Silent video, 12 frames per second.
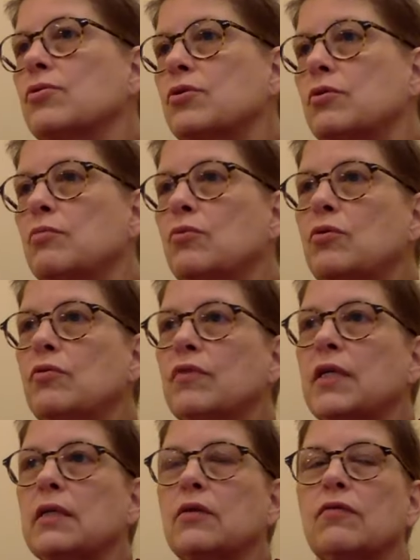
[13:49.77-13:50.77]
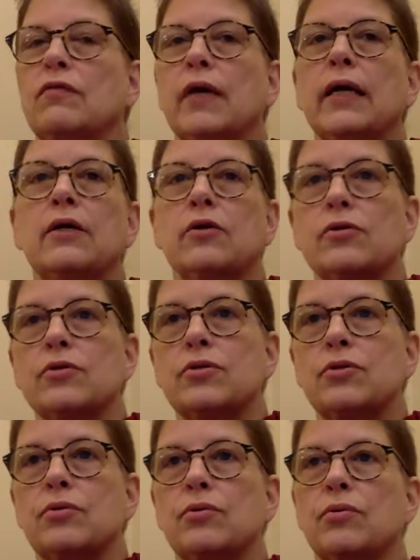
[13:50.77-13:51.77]
removing the veils
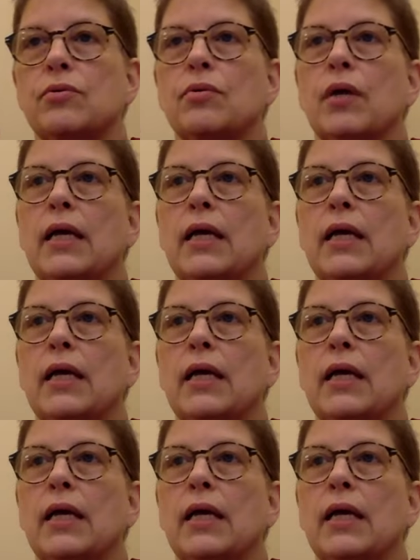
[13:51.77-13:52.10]
to